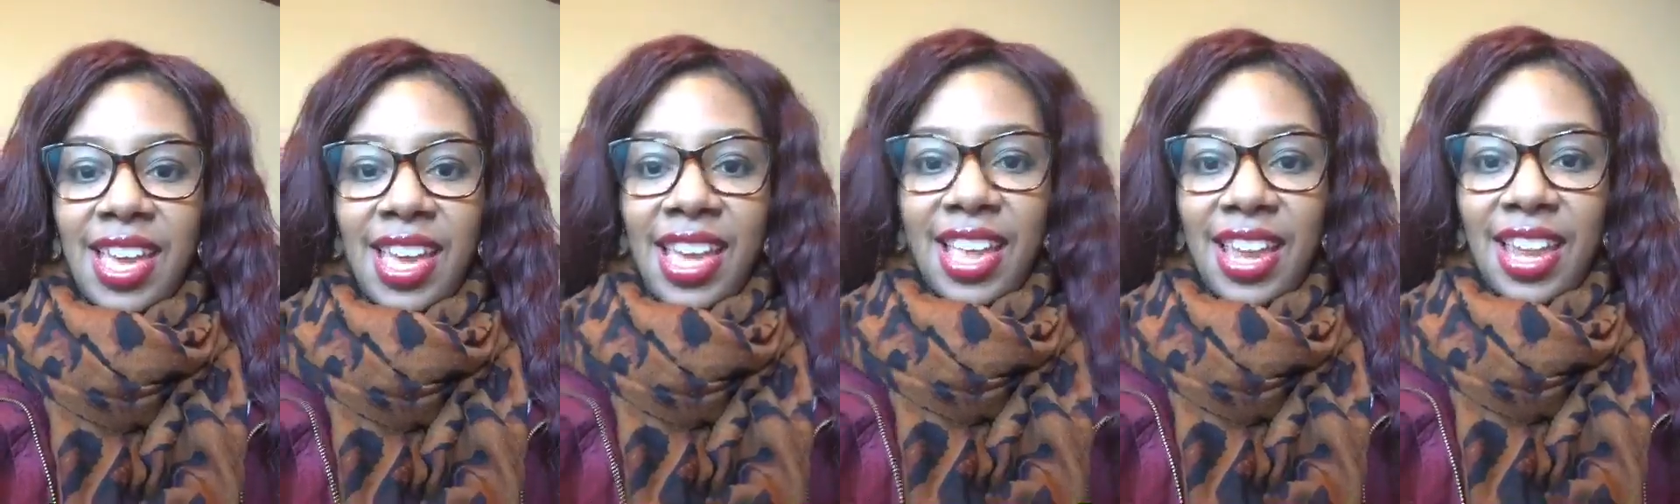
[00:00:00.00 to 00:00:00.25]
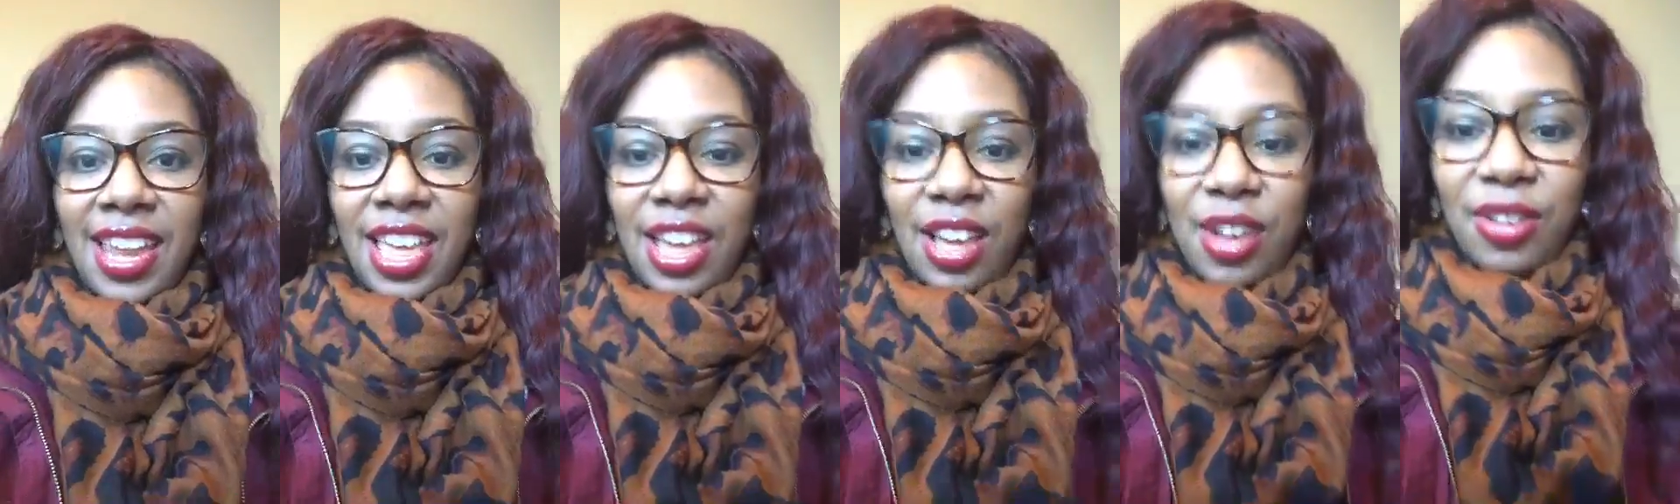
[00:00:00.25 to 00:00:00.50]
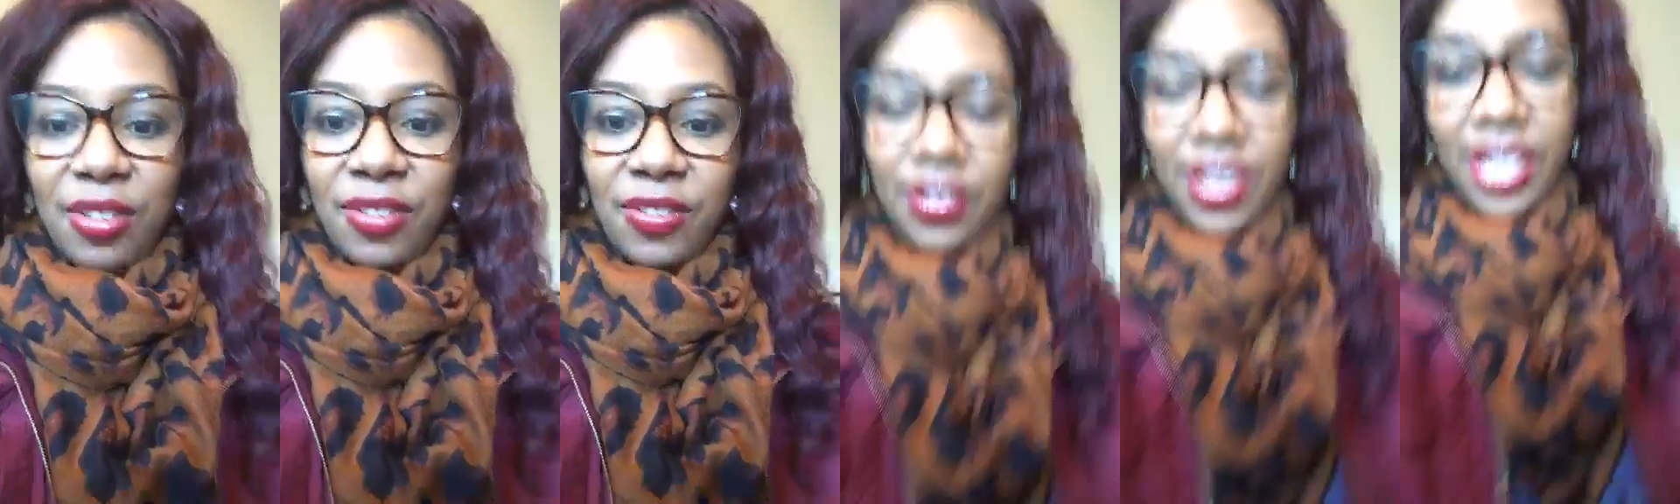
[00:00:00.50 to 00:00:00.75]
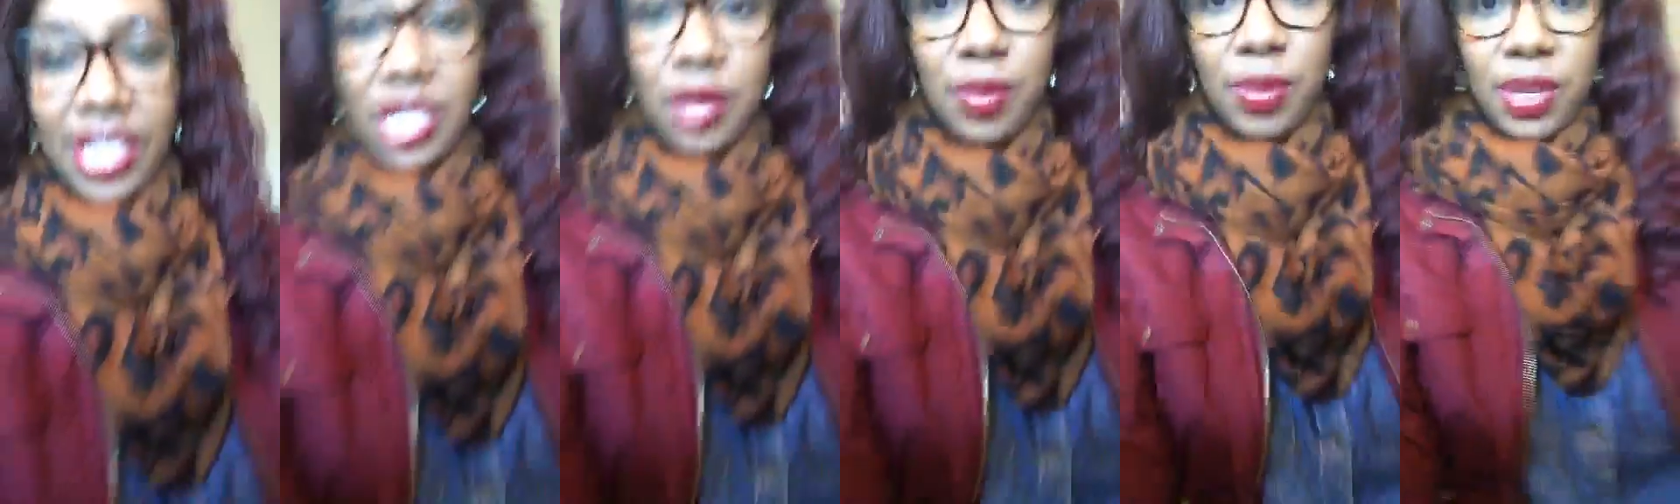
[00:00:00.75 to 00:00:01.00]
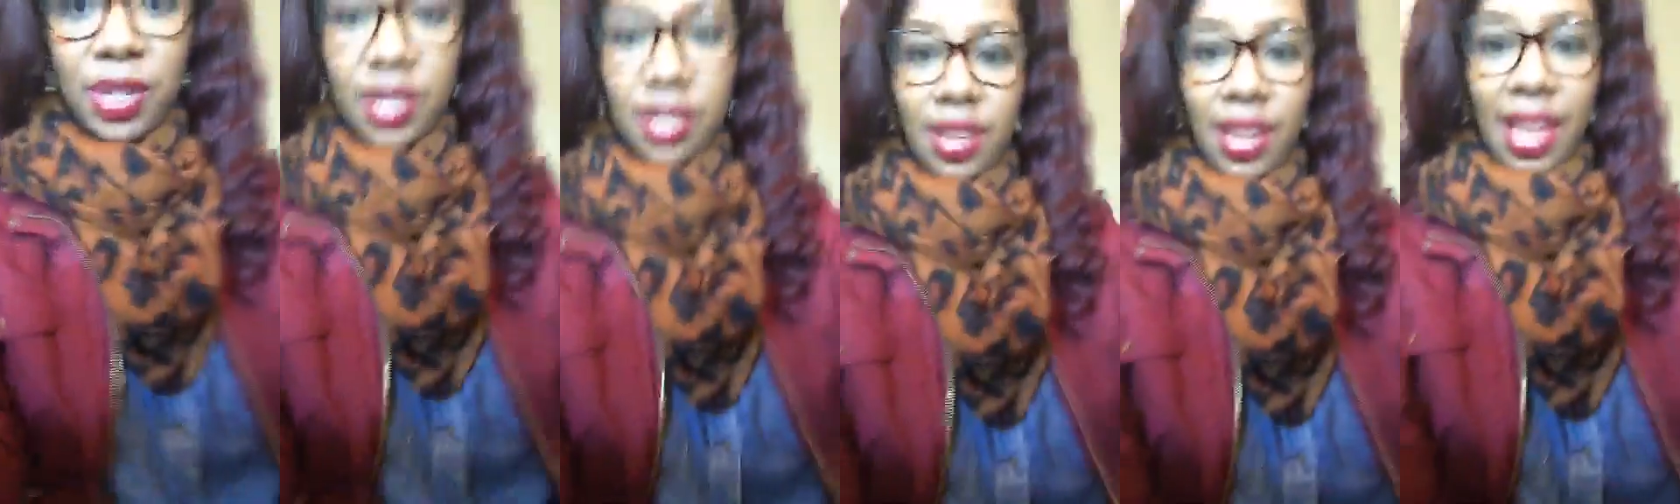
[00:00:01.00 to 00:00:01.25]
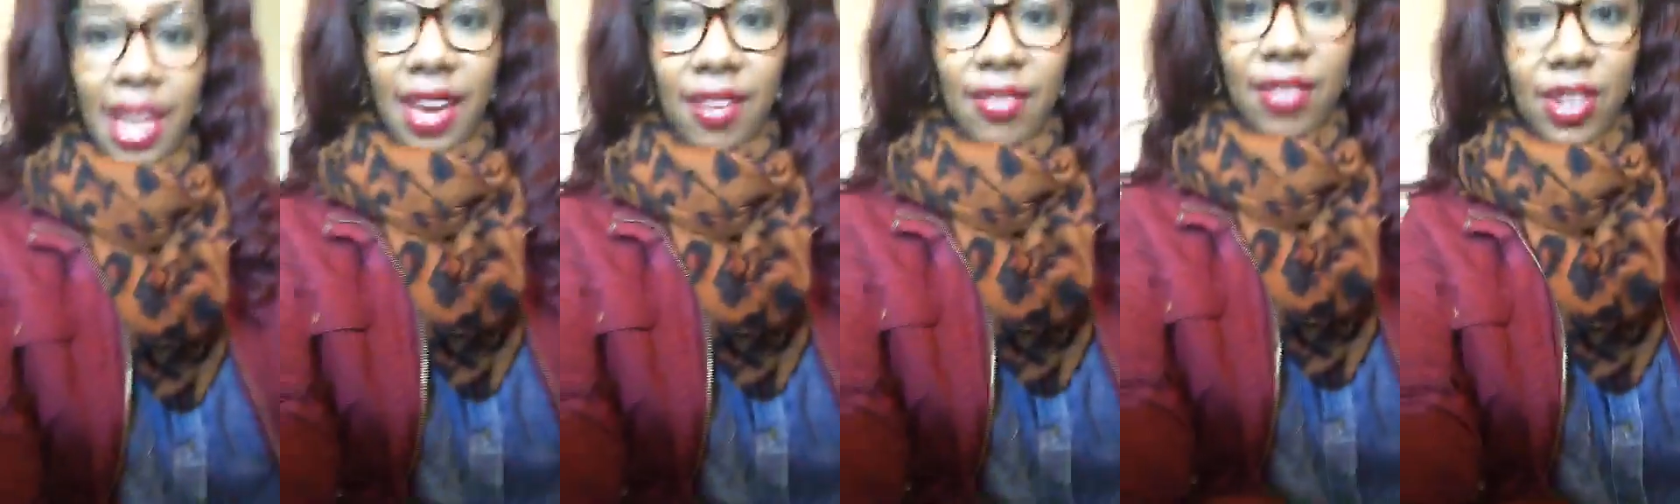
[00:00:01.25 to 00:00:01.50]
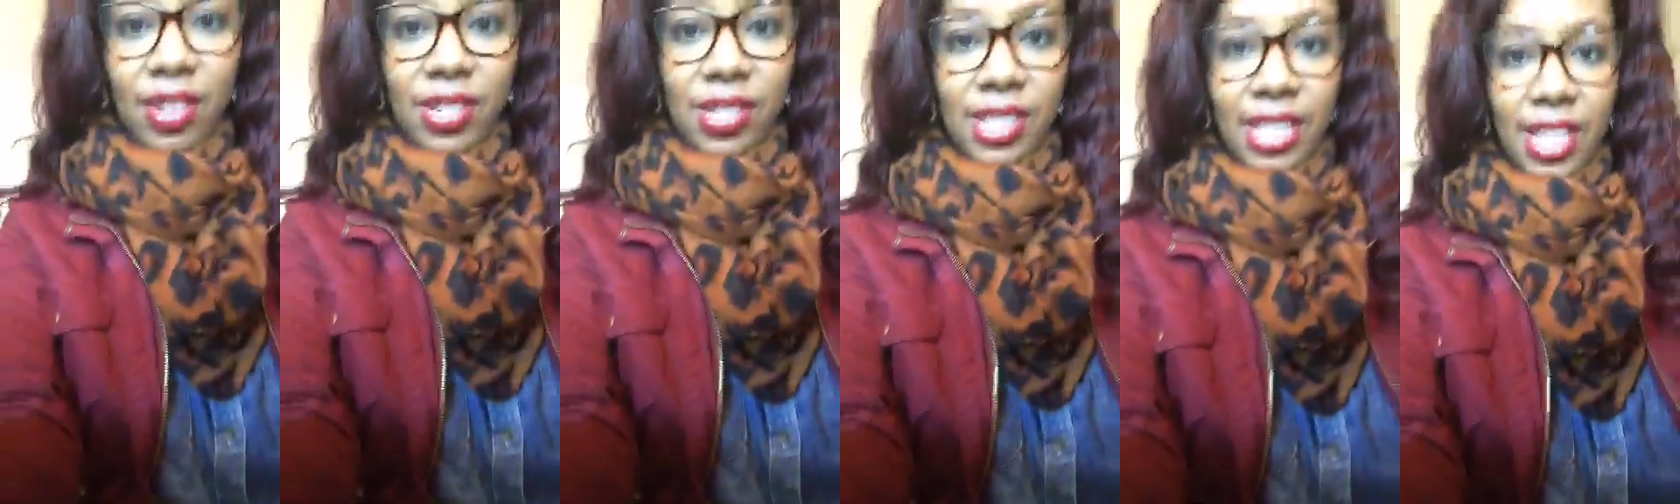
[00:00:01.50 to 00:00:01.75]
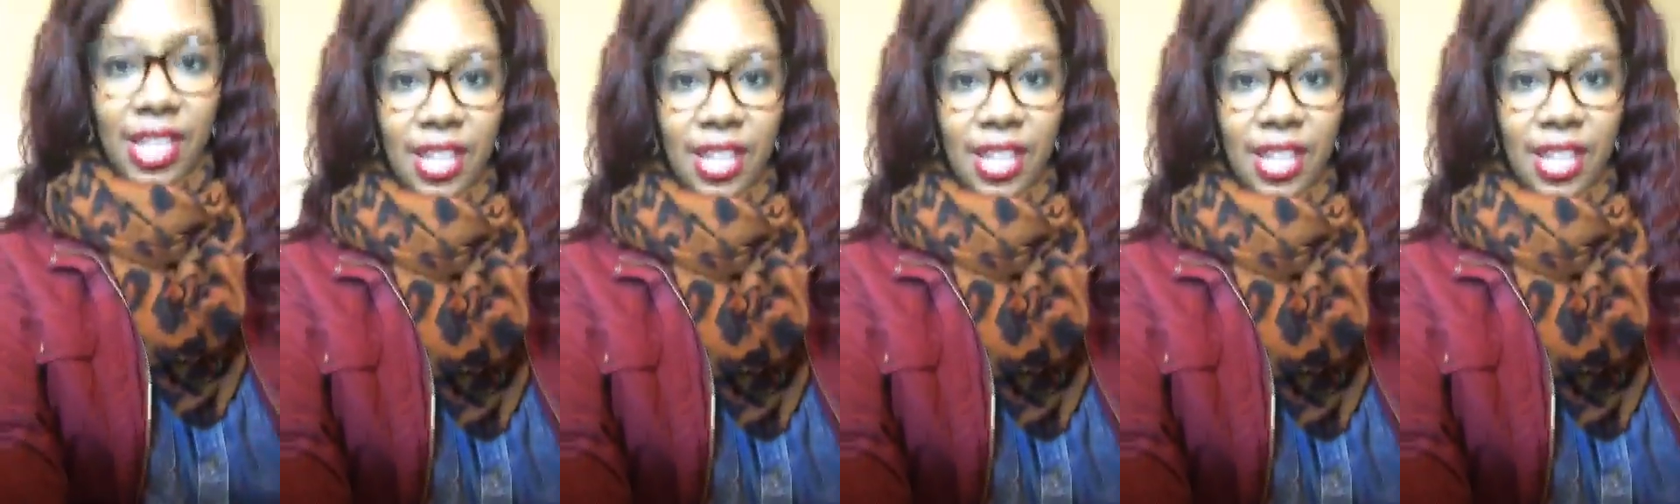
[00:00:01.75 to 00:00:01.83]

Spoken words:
Hello, Facebook Livers.